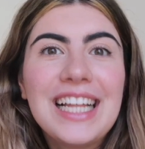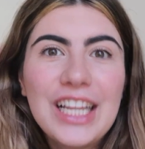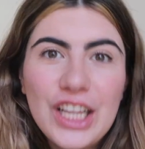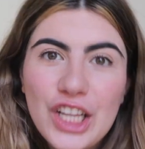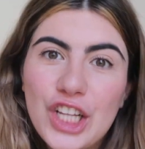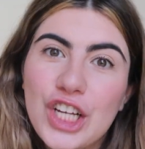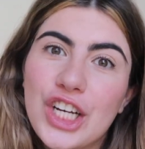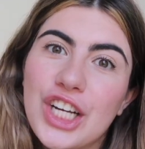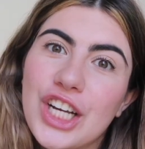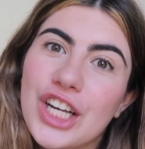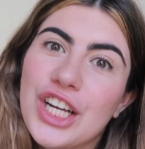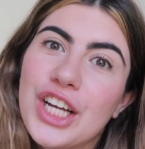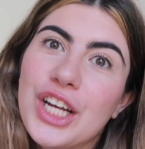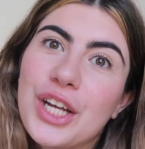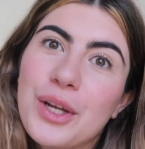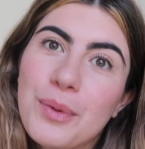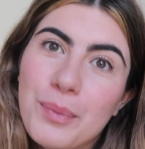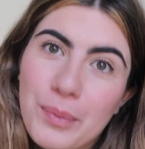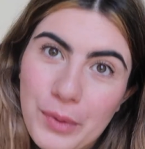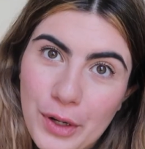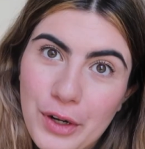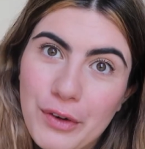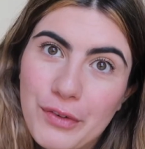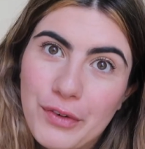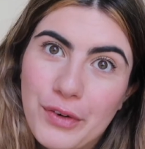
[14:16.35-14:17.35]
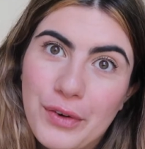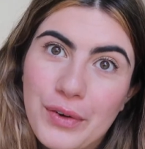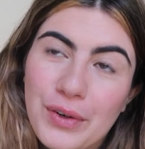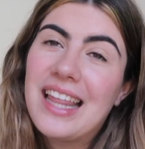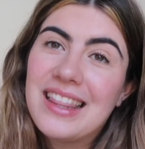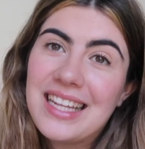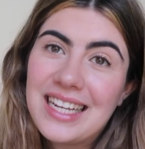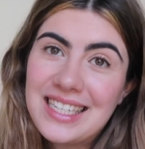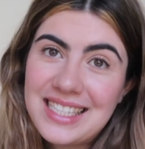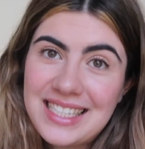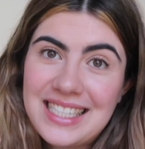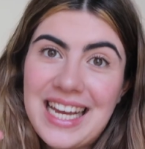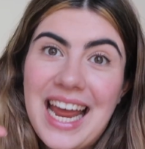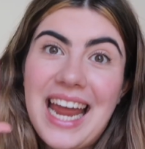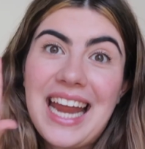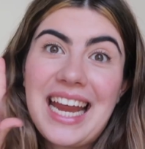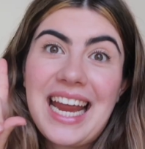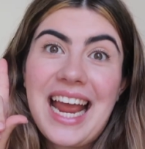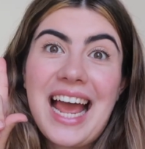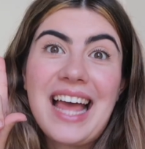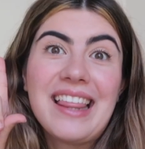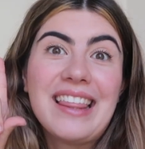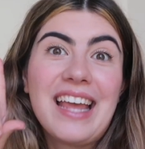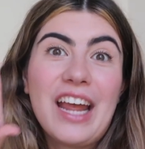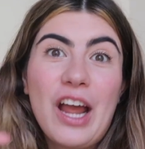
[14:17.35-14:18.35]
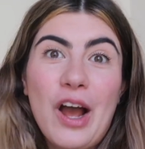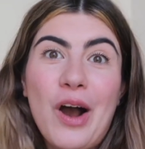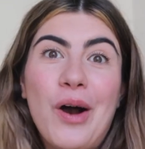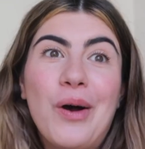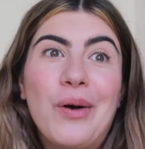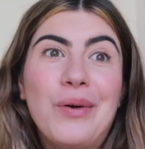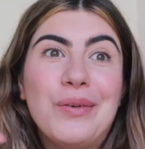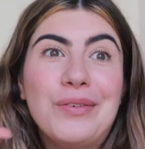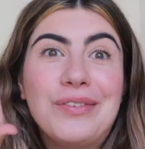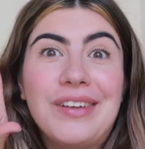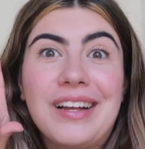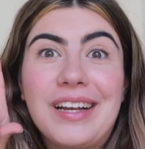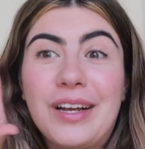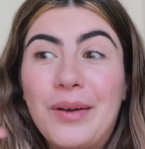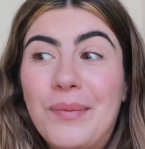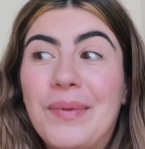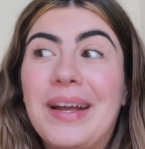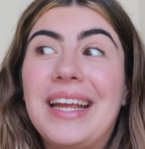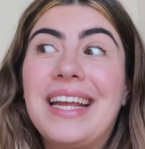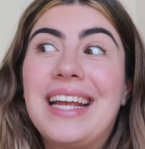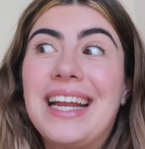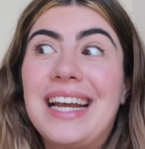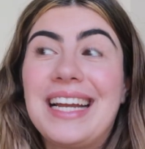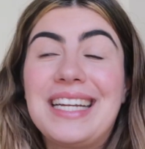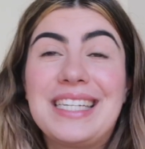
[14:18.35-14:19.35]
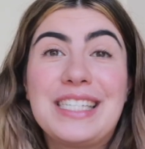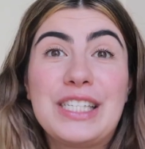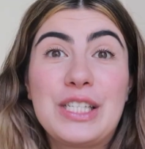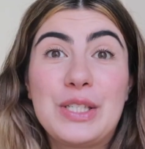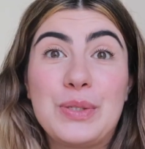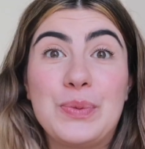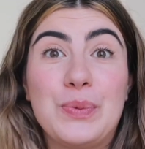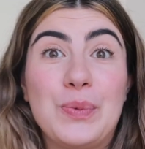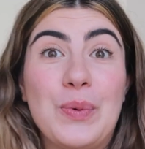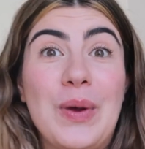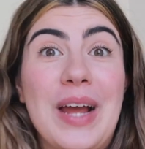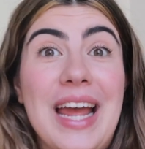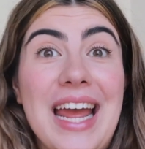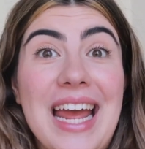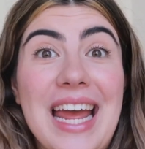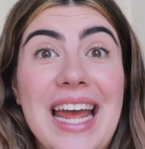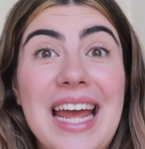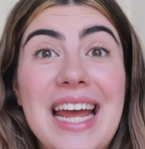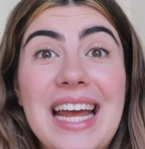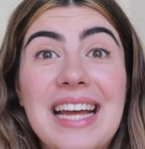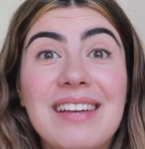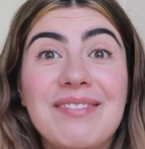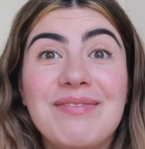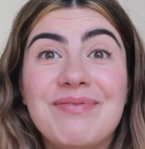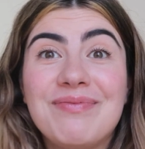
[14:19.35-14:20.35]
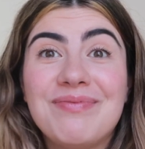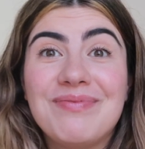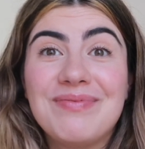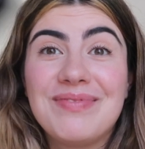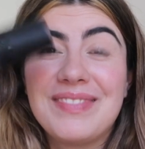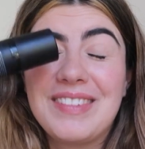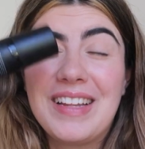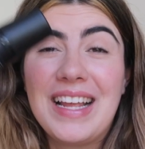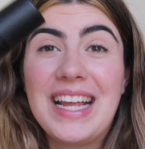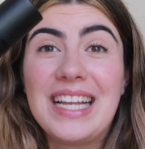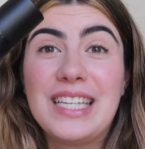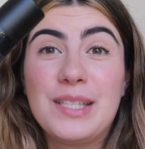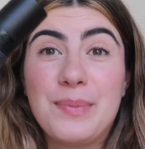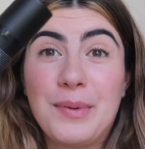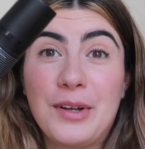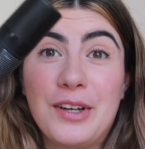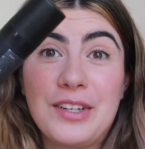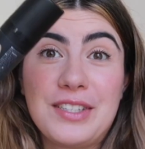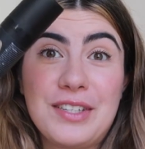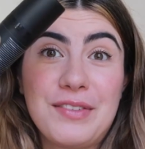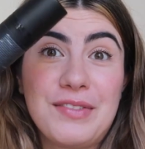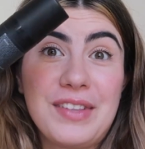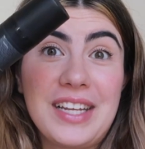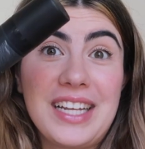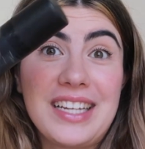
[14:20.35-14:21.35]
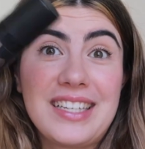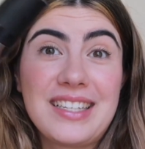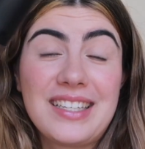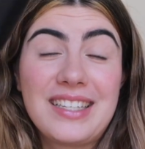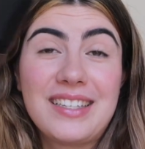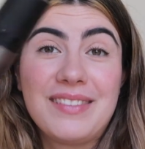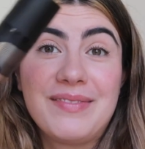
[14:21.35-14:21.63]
look beautiful, and they stay and they hold for like a week, and I swear it's because of this.